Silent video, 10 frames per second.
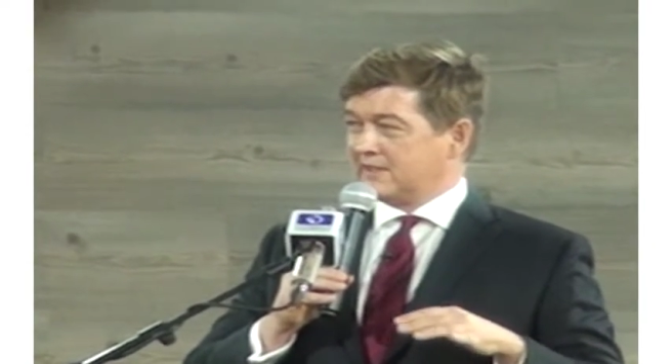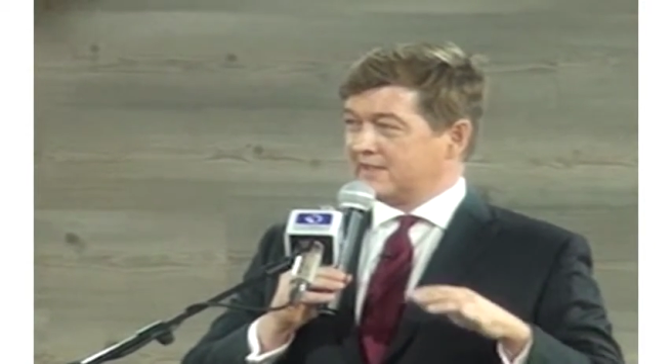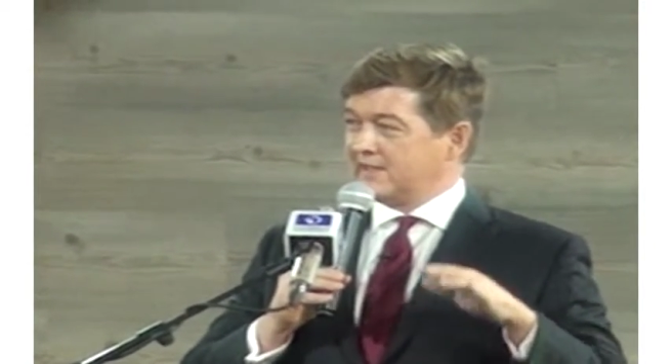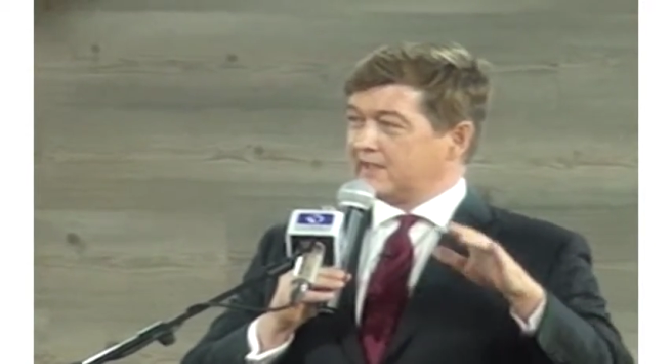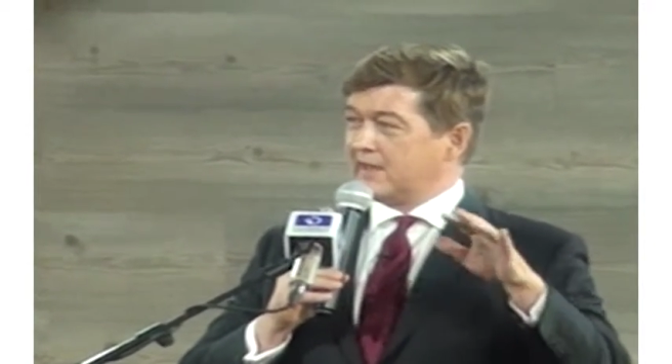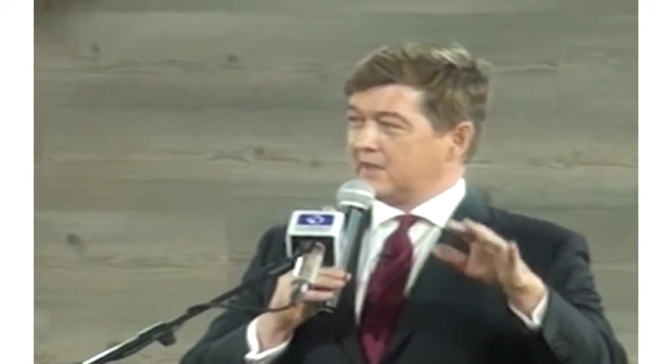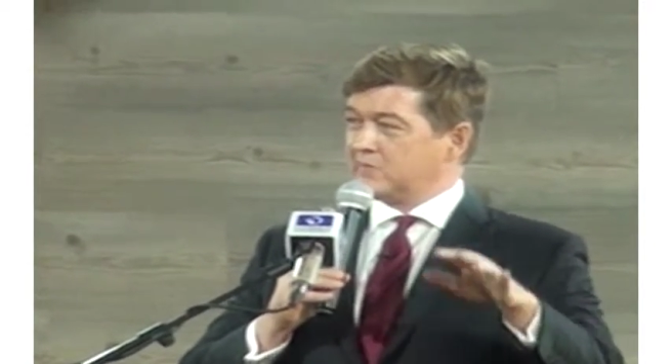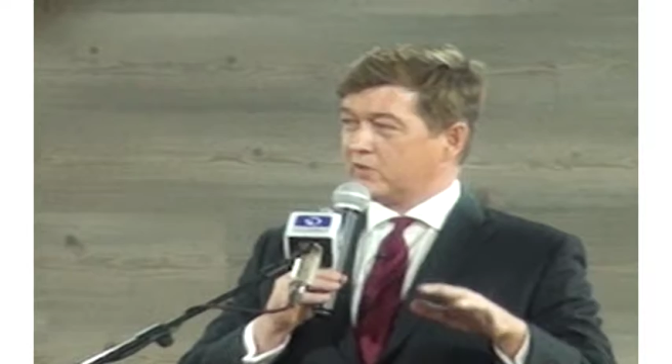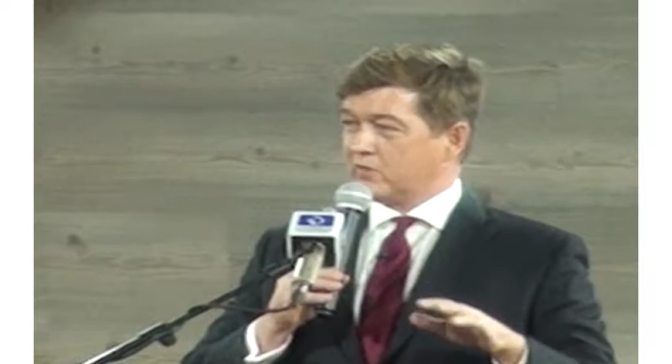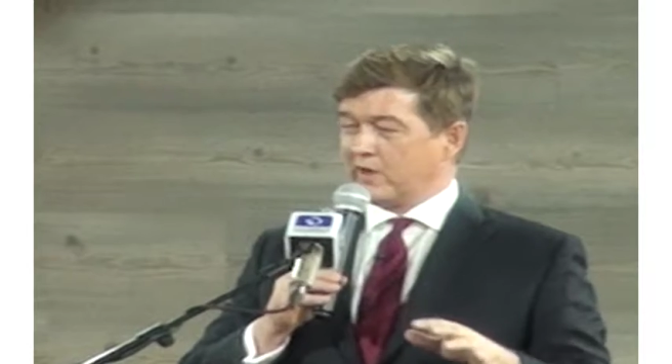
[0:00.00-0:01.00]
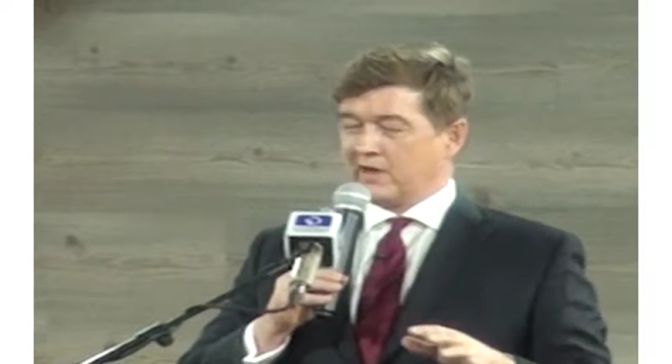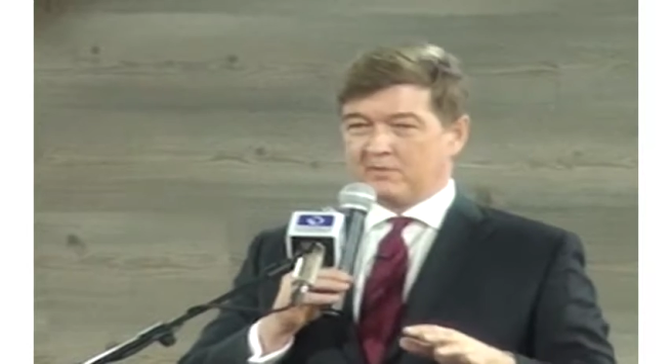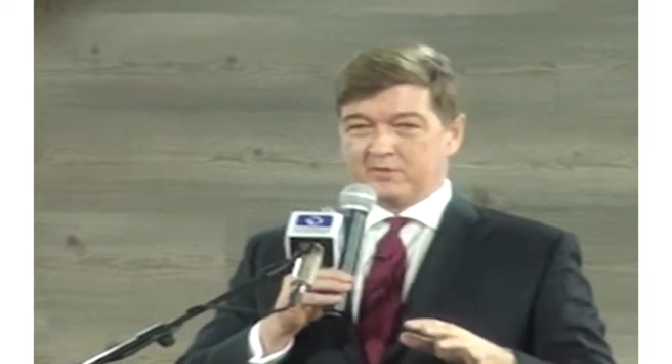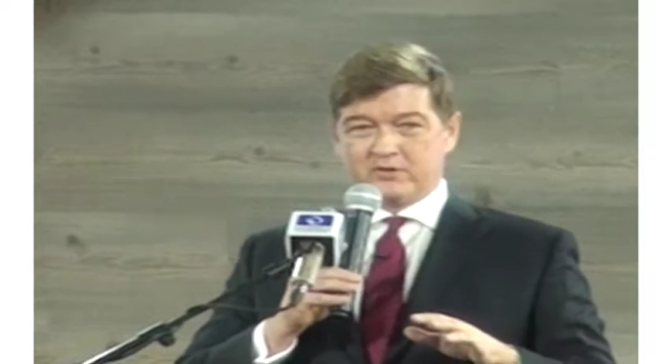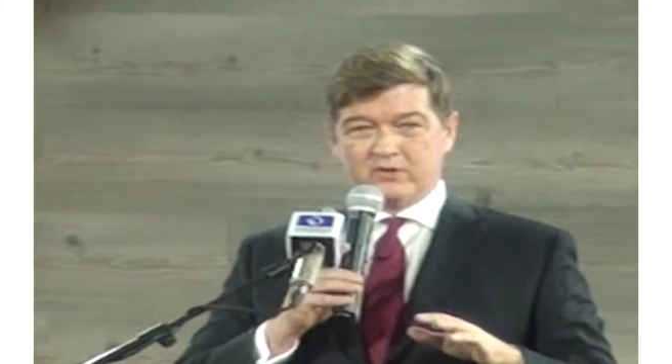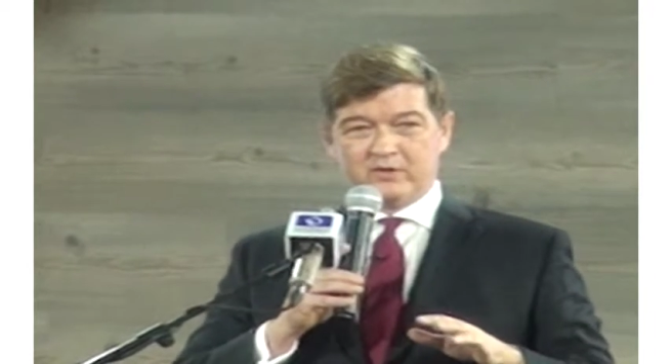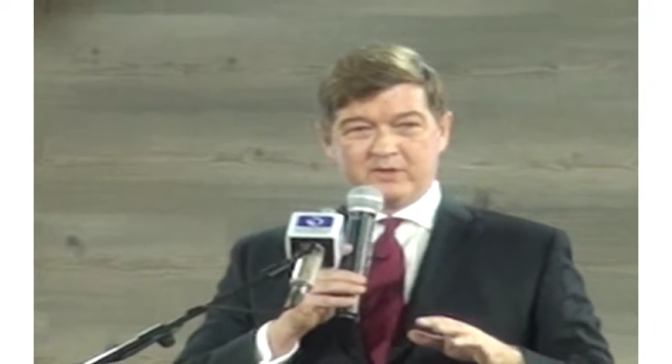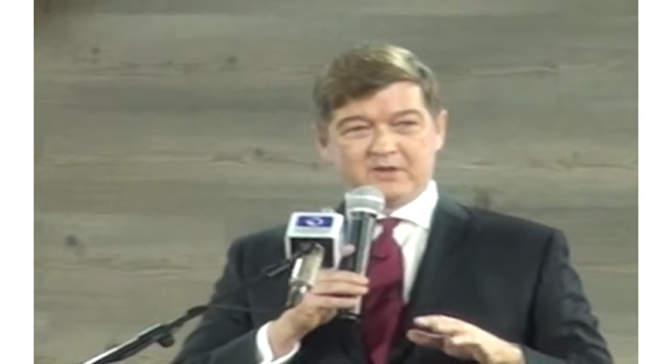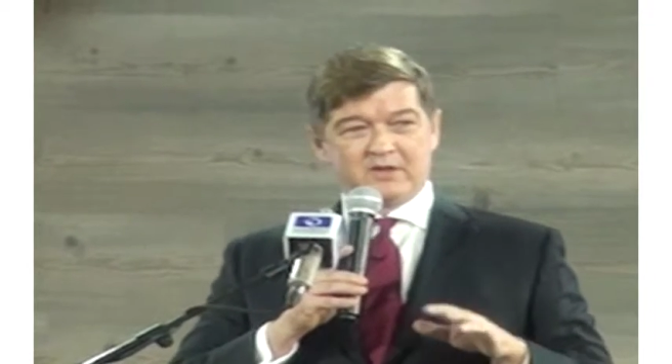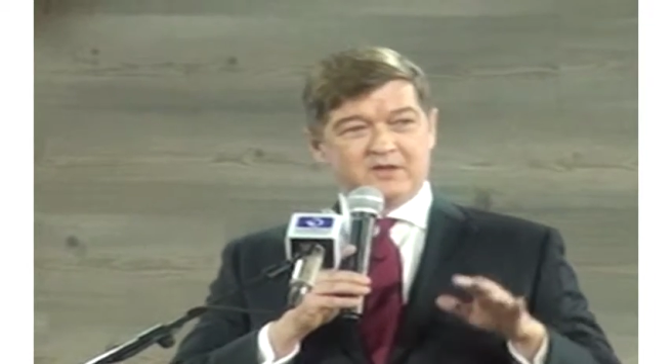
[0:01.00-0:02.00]
As I said, that comes with great
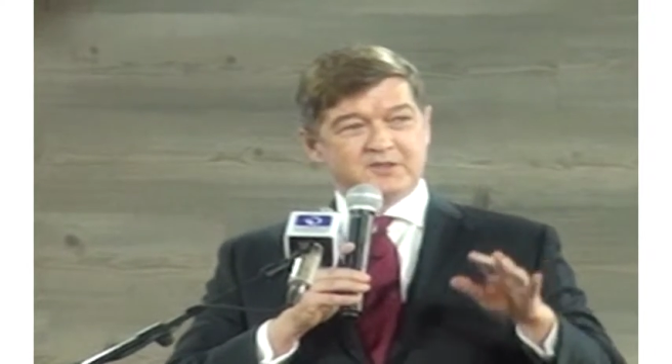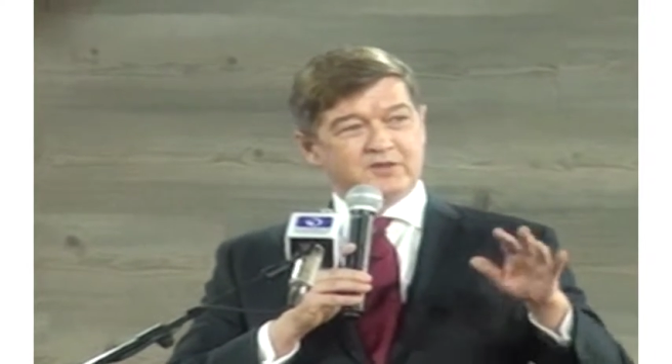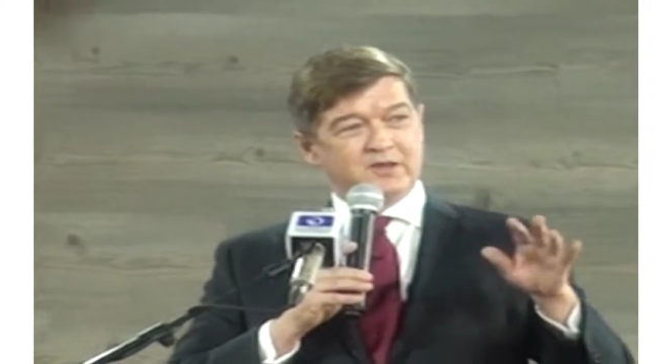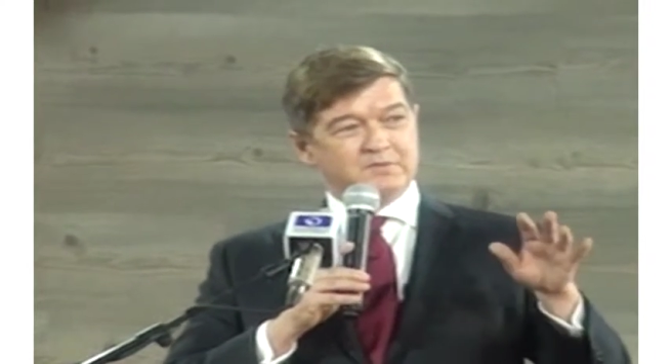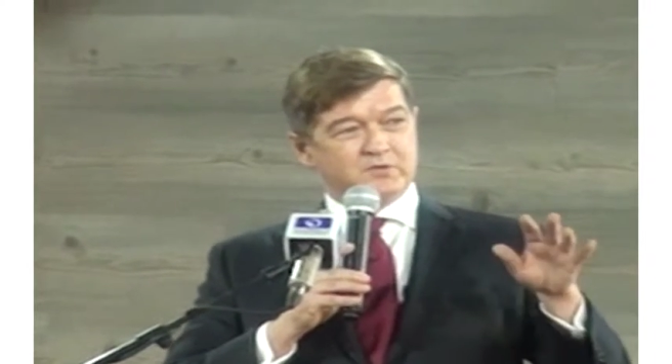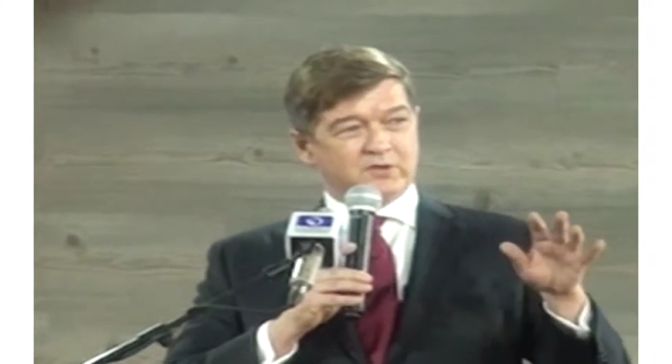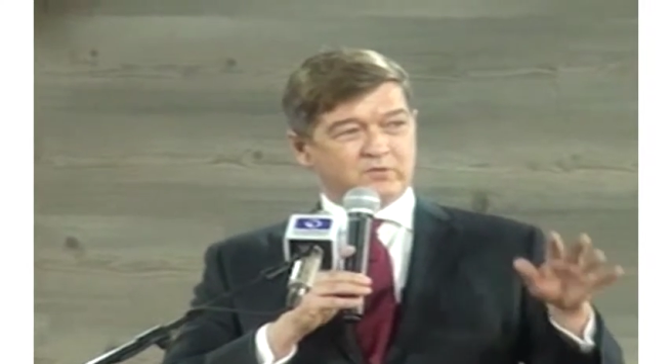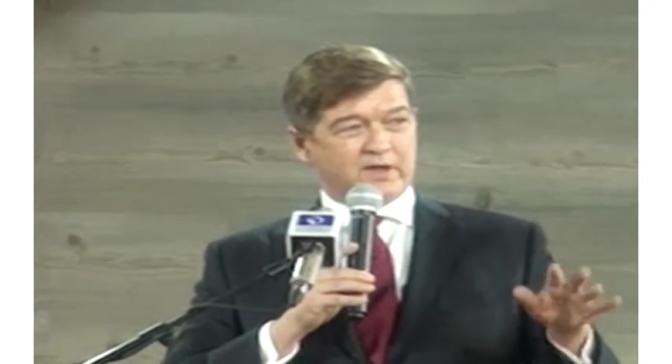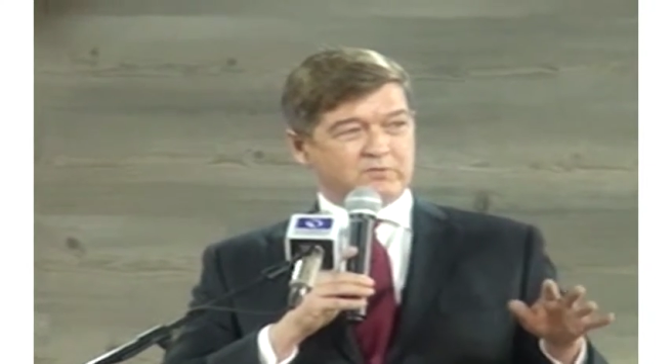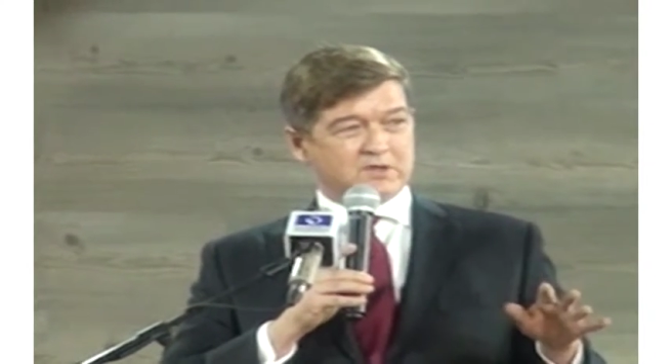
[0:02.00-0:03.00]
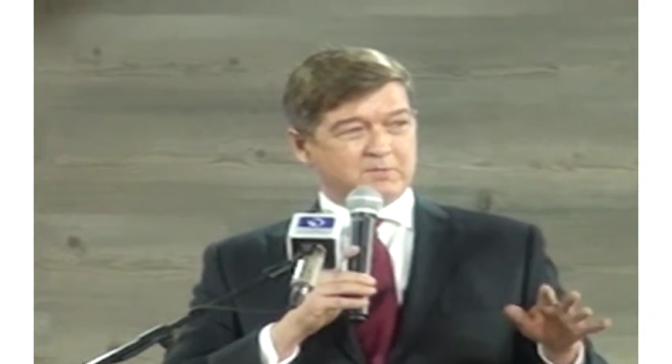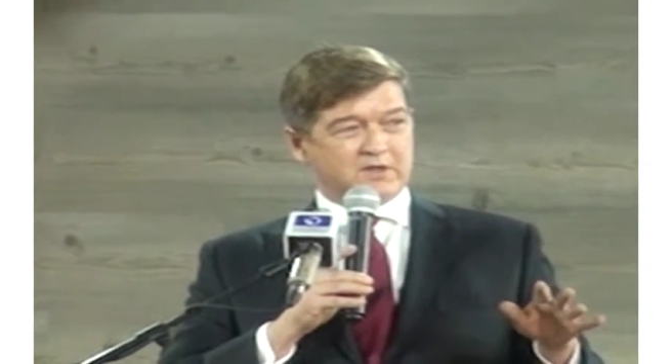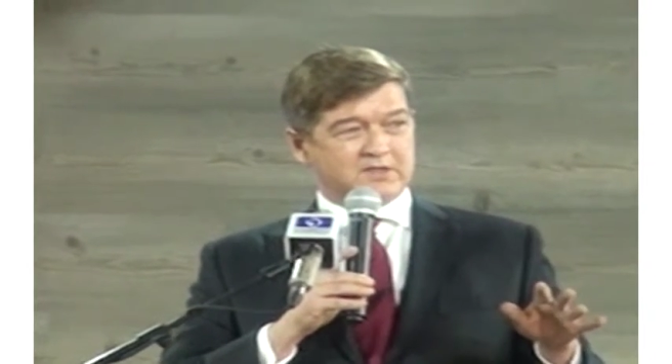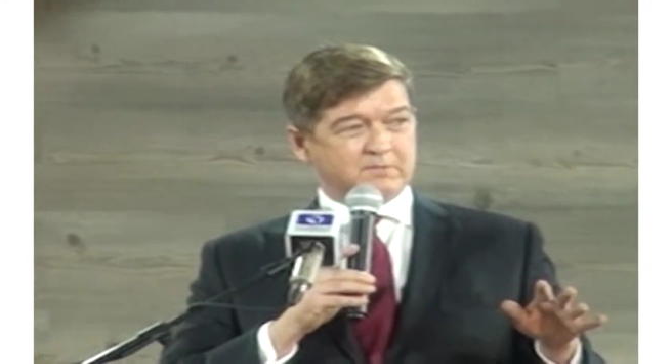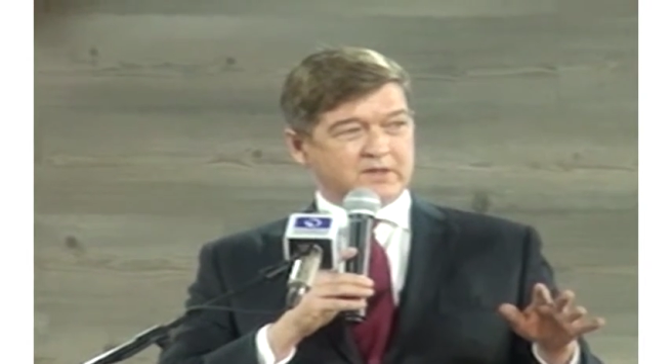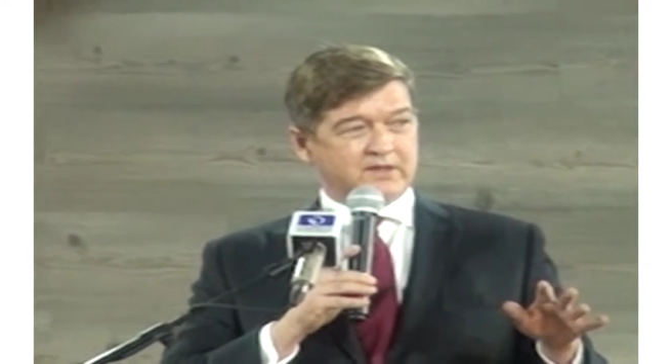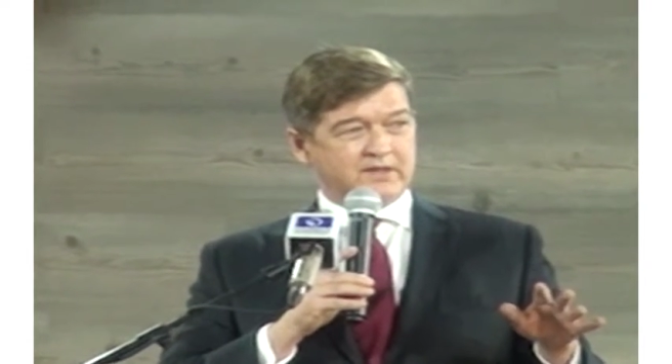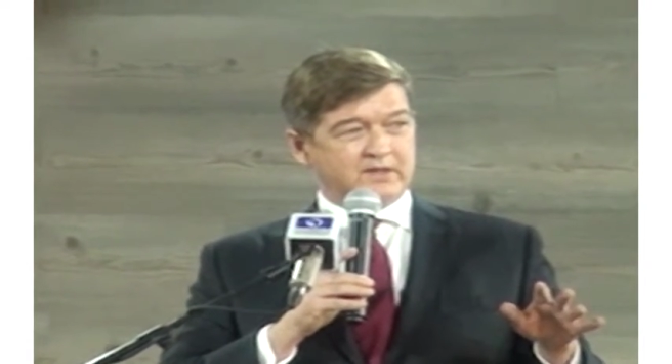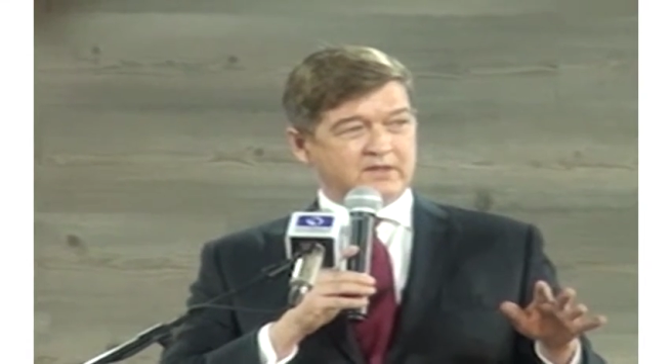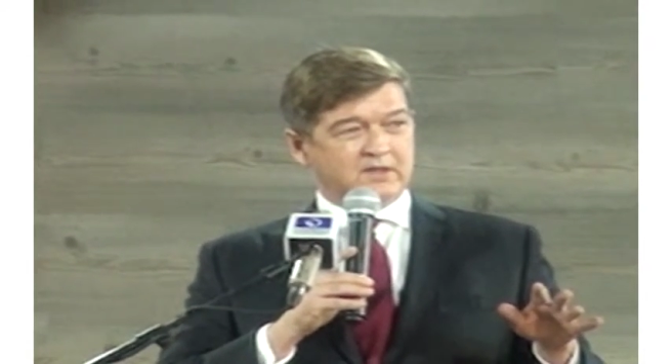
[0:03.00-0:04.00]
opportunity, but it also comes with great
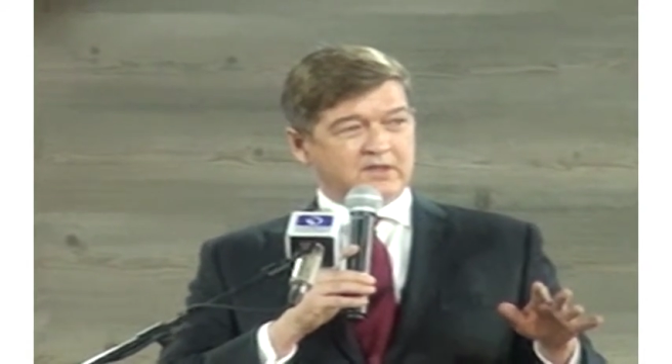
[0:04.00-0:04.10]
responsibility,